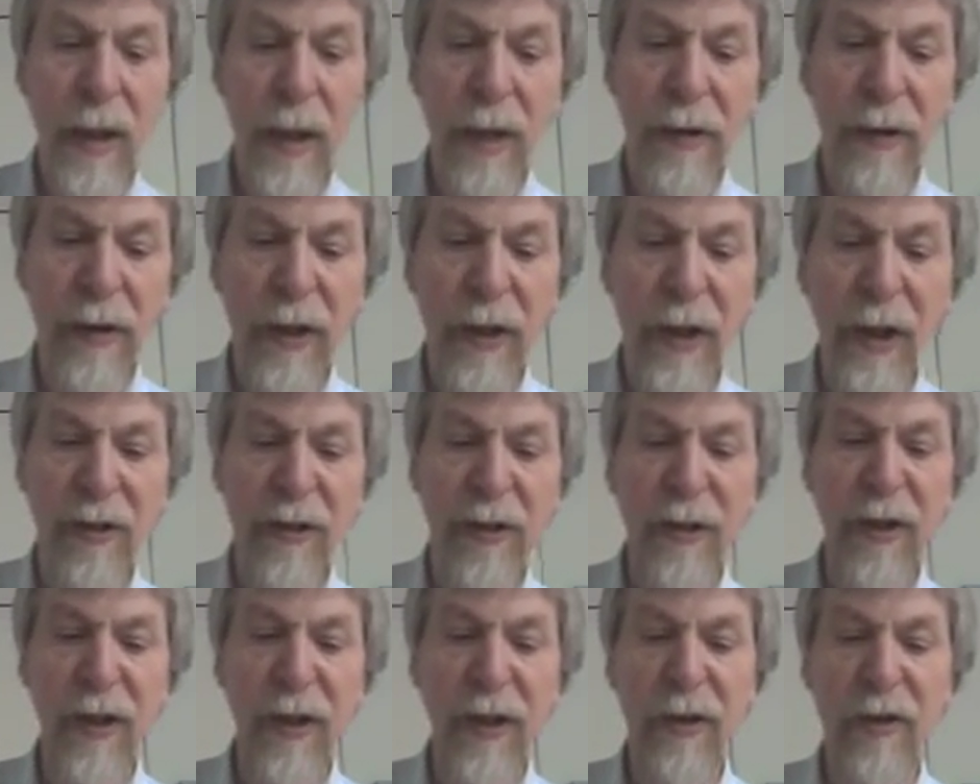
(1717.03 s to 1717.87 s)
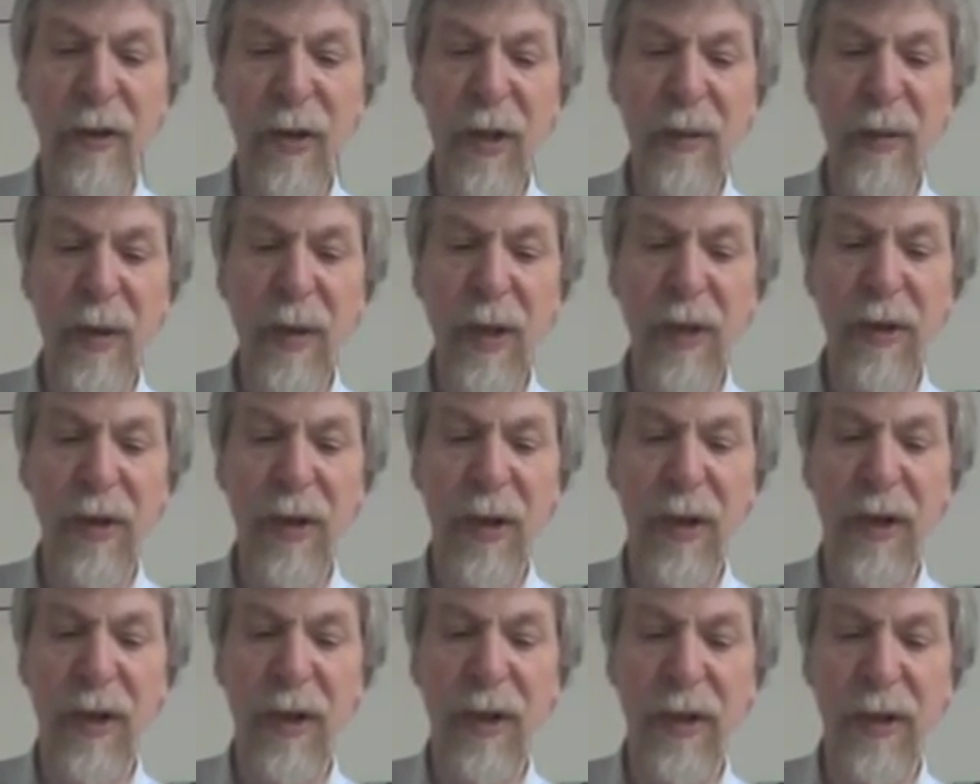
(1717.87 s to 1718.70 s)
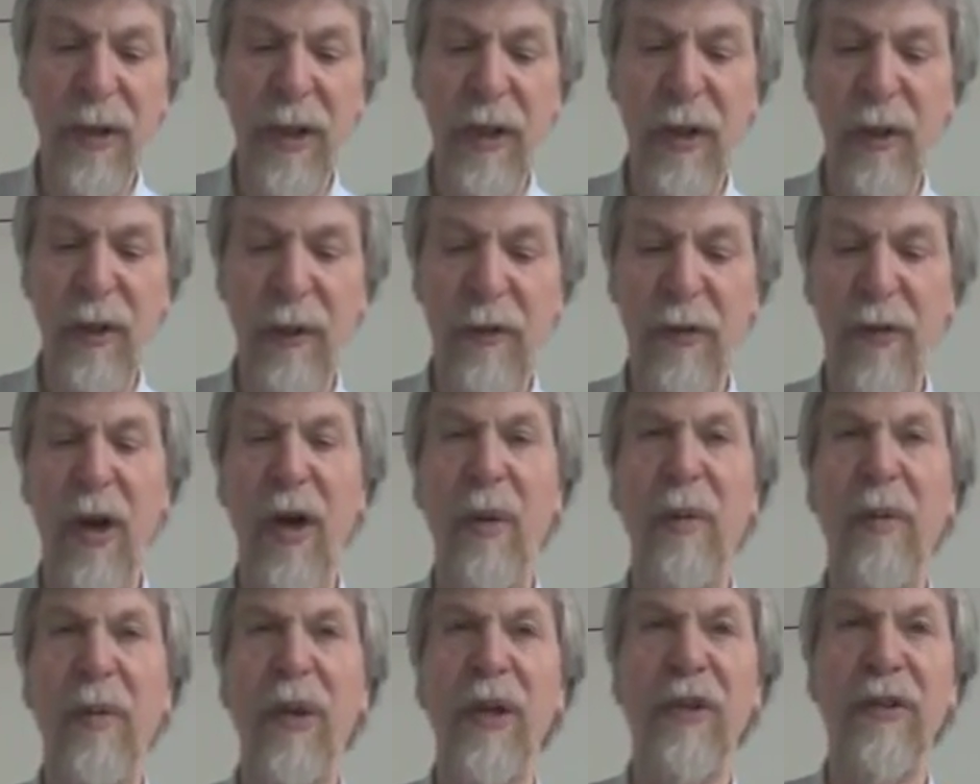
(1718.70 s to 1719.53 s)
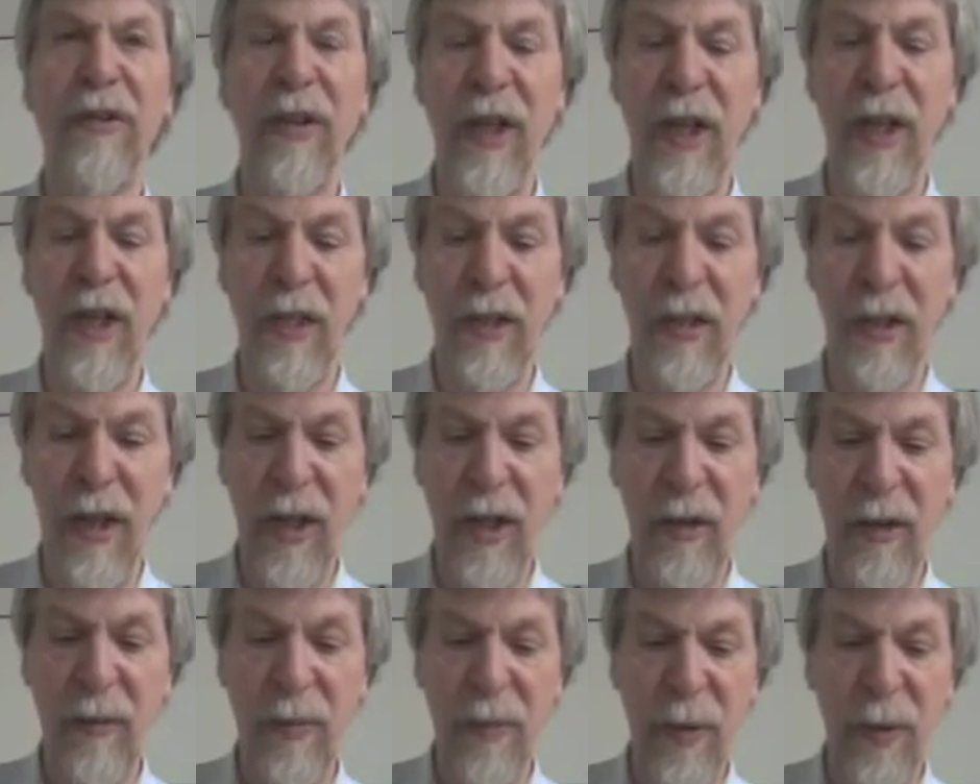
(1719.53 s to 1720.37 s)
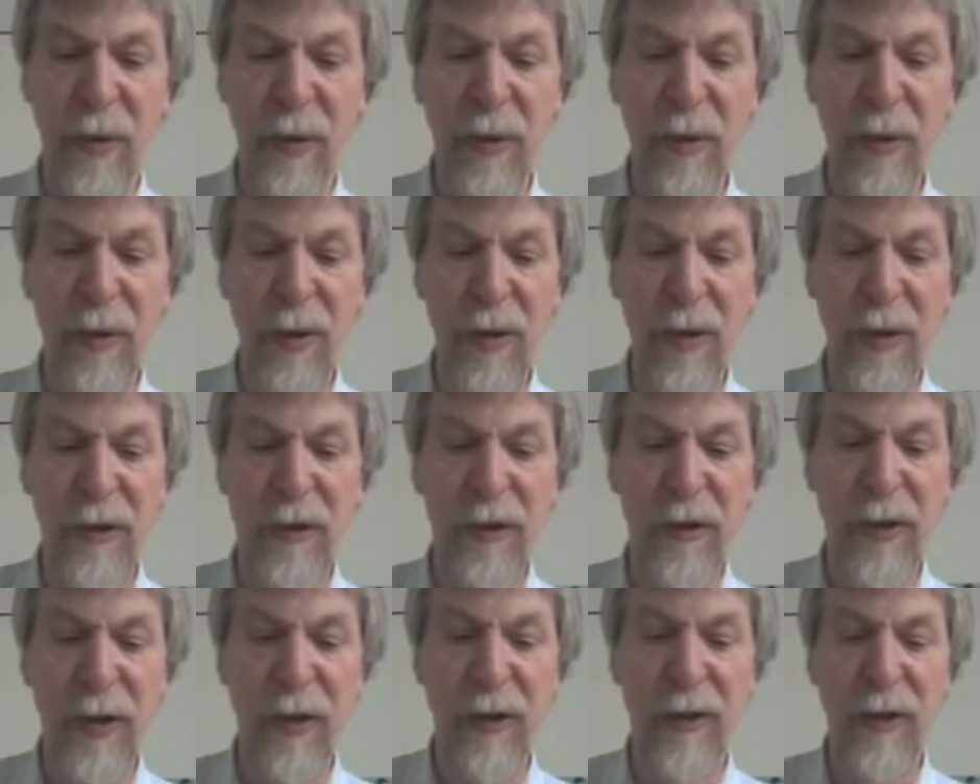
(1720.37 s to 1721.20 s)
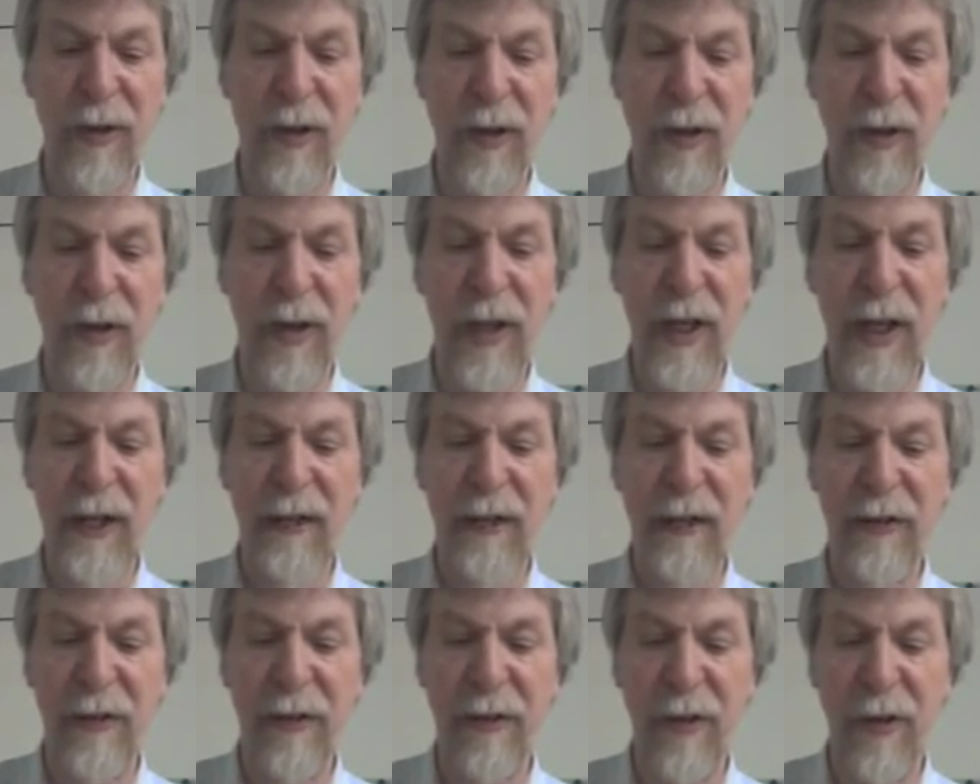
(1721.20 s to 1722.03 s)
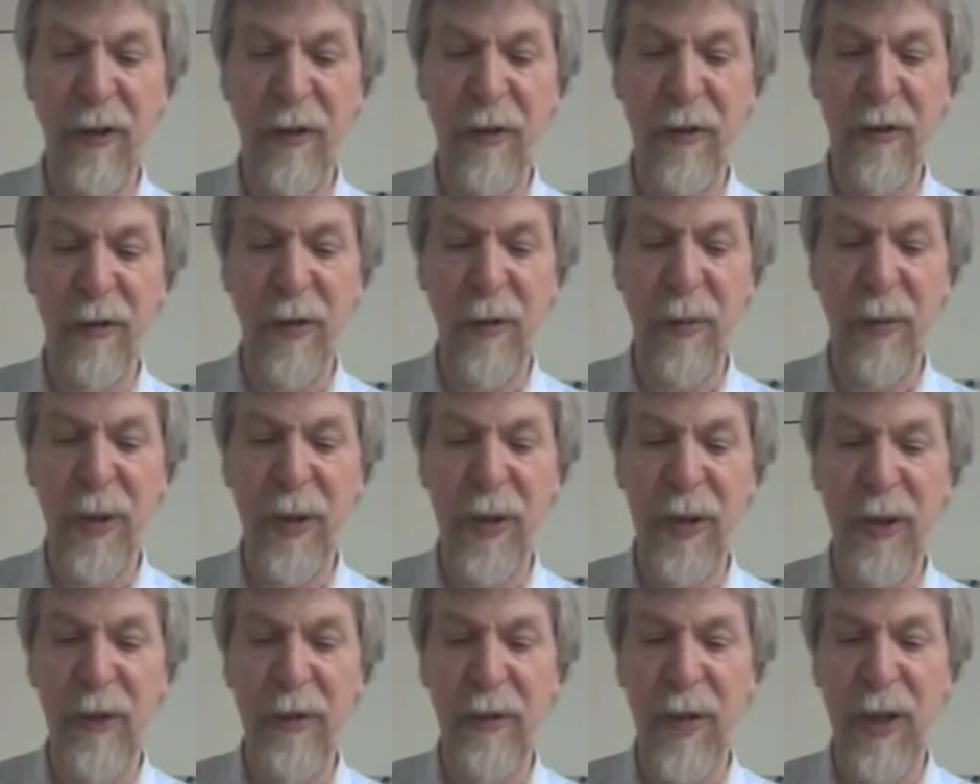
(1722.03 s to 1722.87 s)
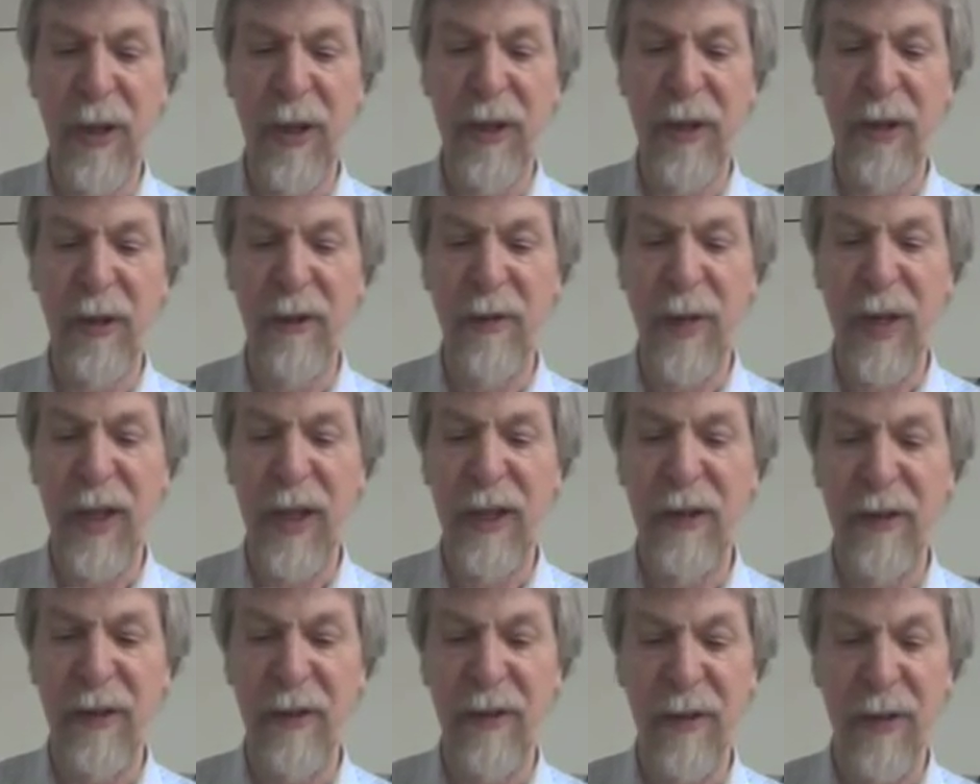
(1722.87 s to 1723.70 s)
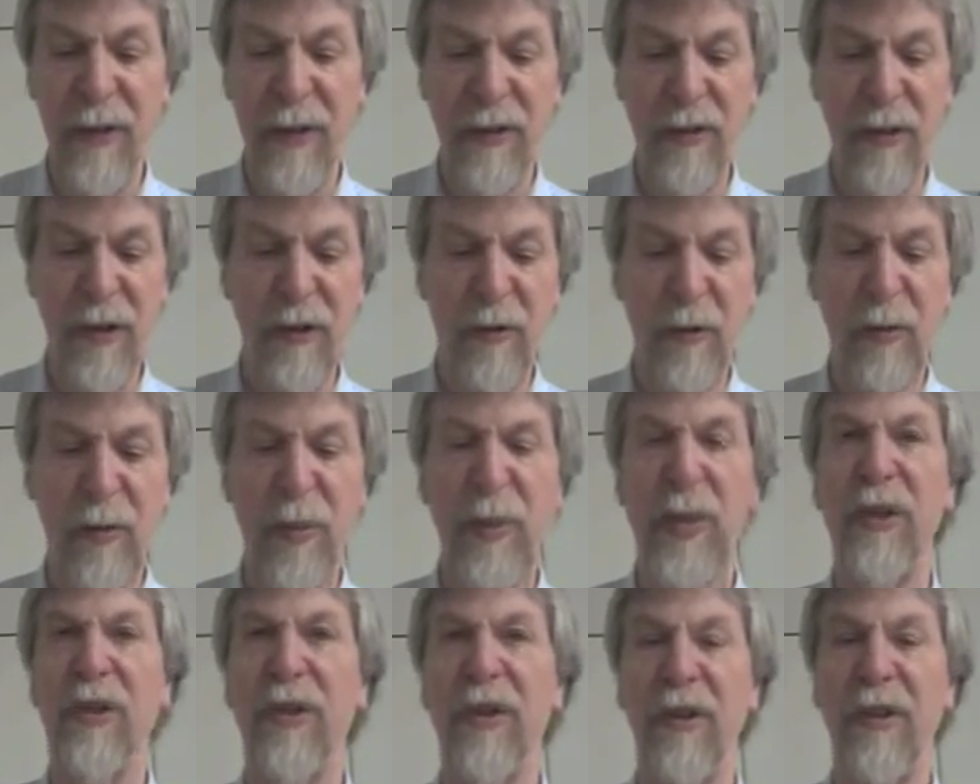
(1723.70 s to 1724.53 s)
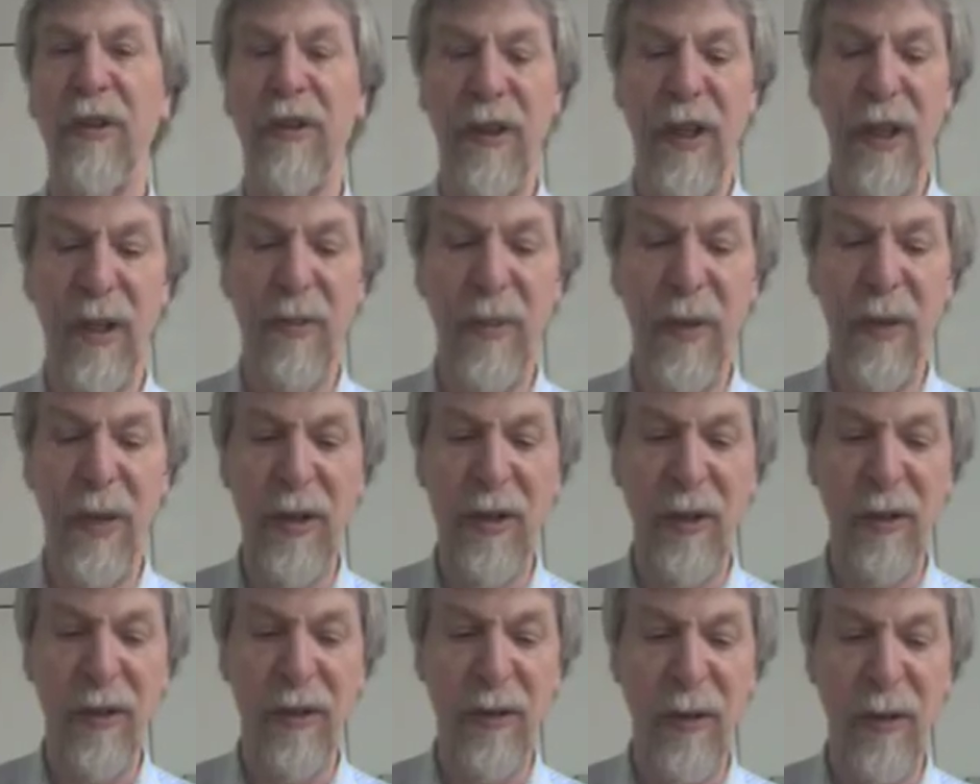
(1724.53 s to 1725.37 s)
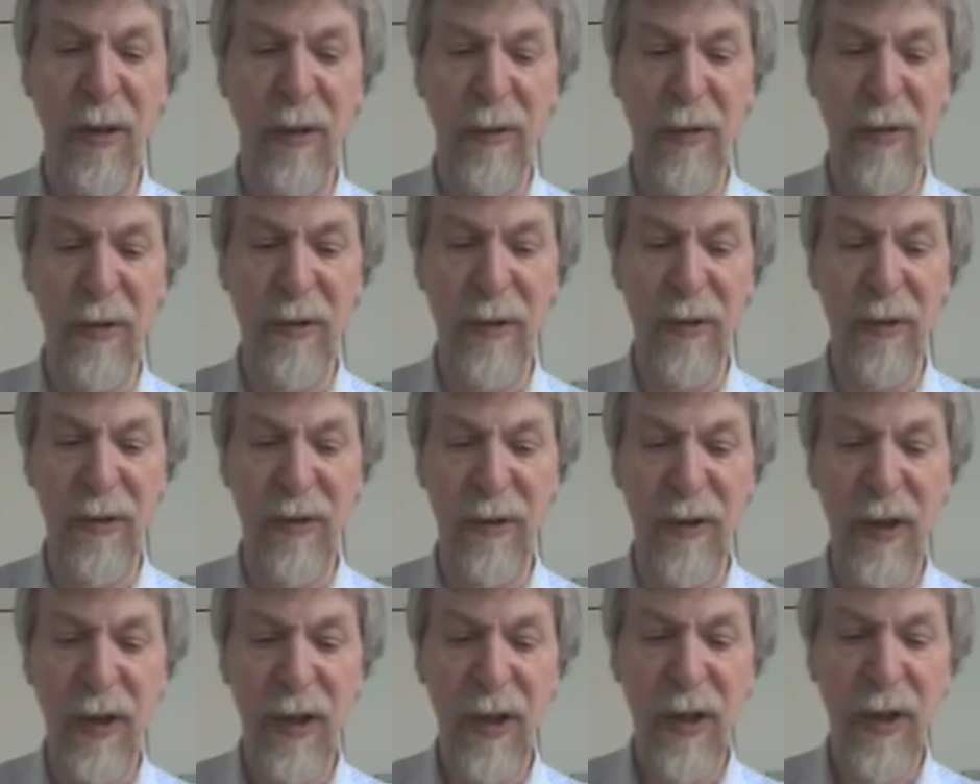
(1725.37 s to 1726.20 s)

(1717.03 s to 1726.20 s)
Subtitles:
There is an agreement on data formats and protocols, and there are classes of predefined devices such as printers and media services,